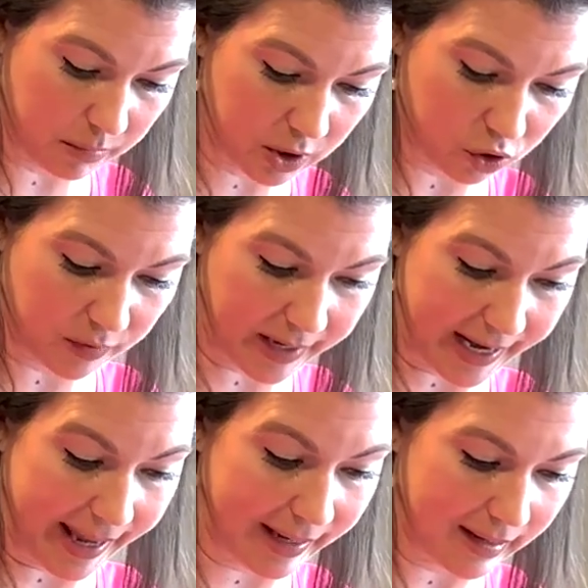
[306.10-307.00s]
Make sure that
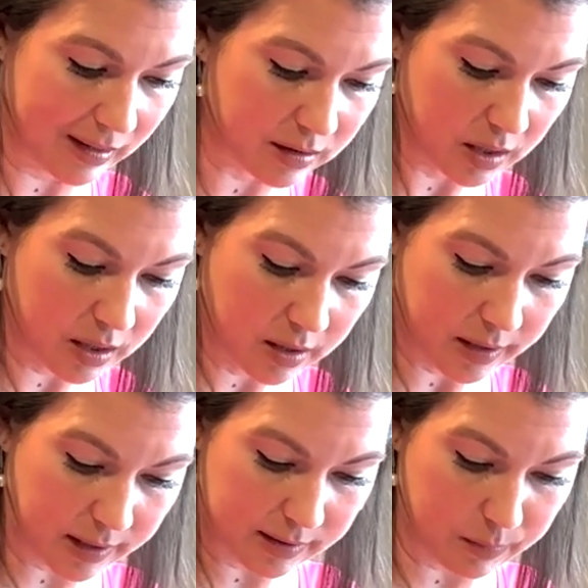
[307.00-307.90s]
egg
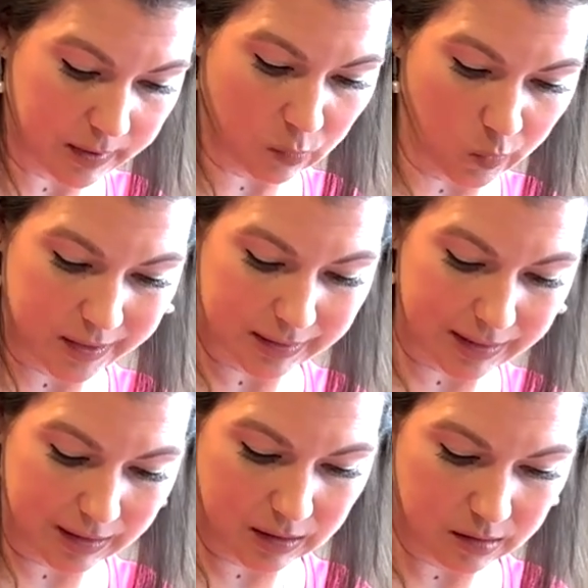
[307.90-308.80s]
gets whisked
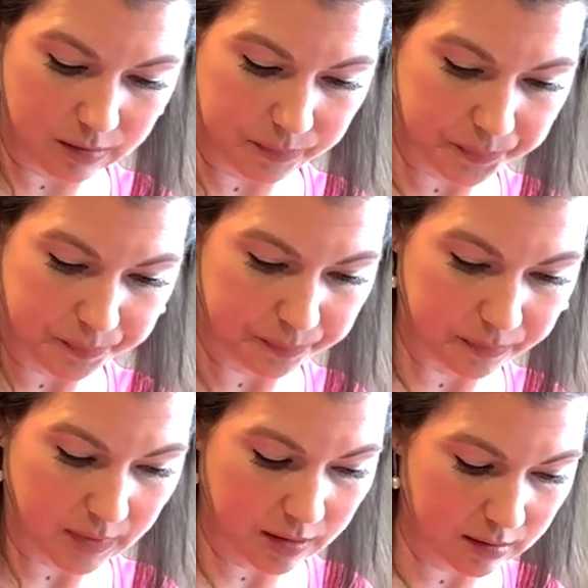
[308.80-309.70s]
in.
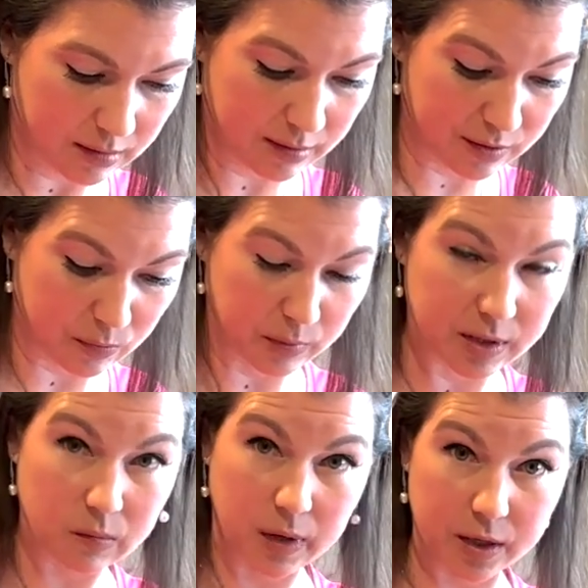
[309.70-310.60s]
That's the
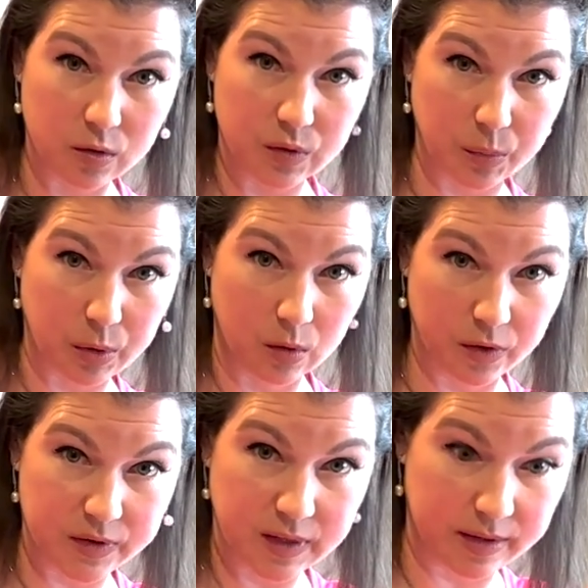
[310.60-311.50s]
reason why I use a bowl
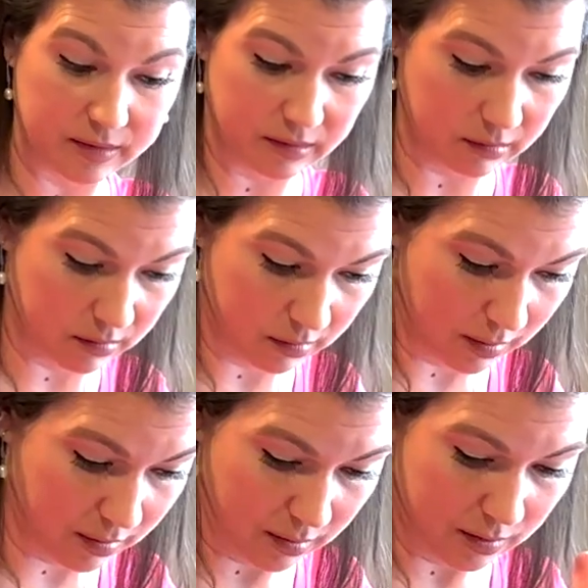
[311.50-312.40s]
the size of
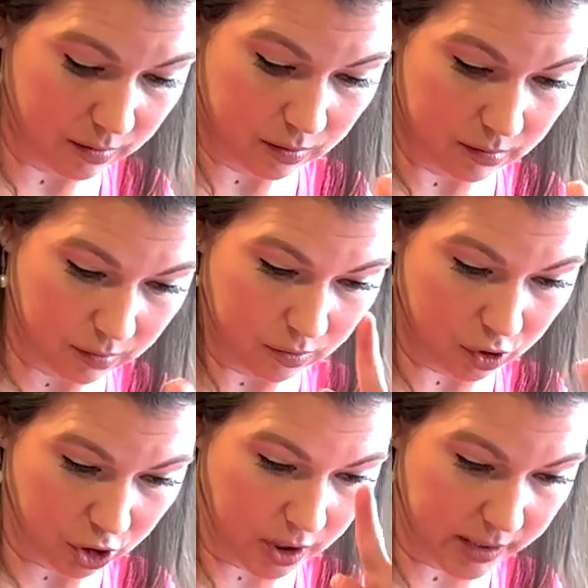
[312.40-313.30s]

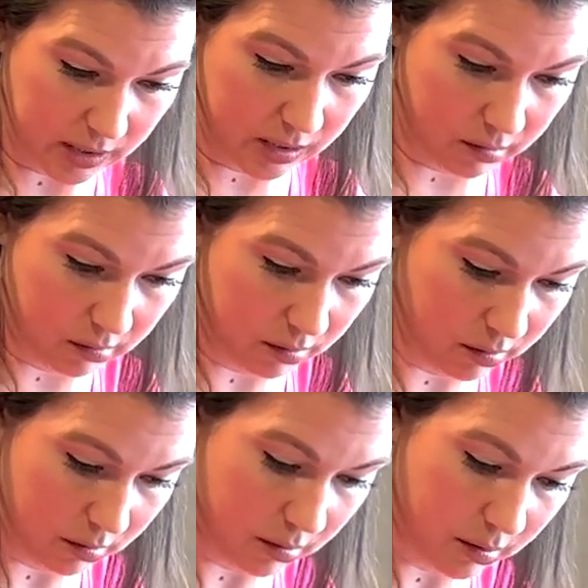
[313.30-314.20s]
China here.
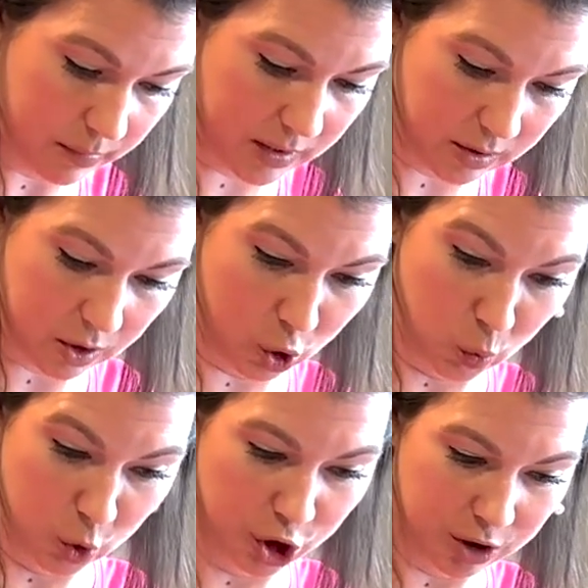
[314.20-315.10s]
It's
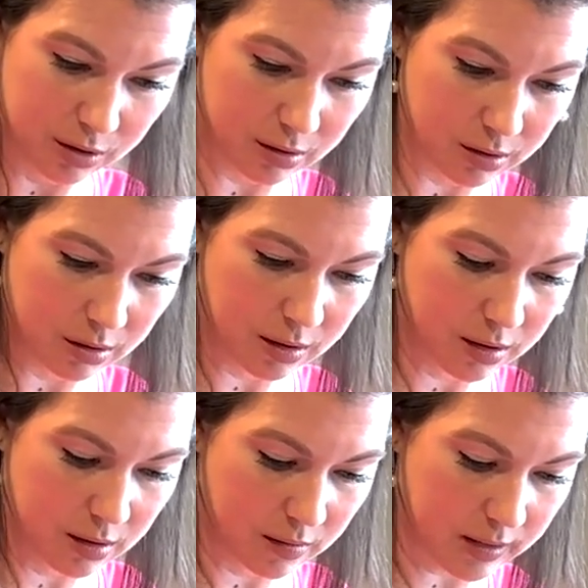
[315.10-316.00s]
huge.
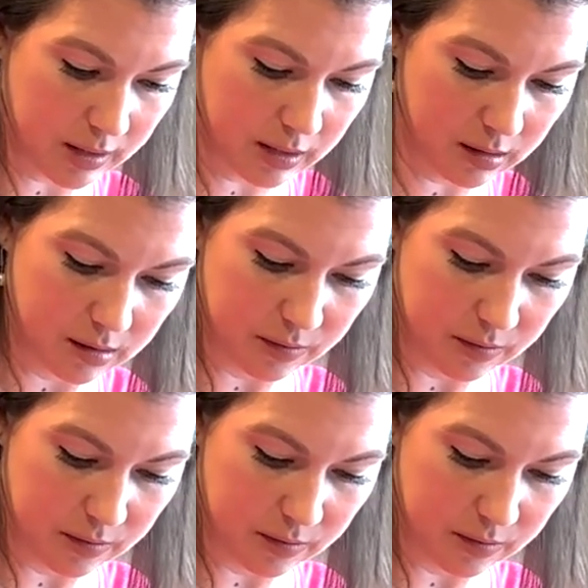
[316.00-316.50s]
Okay.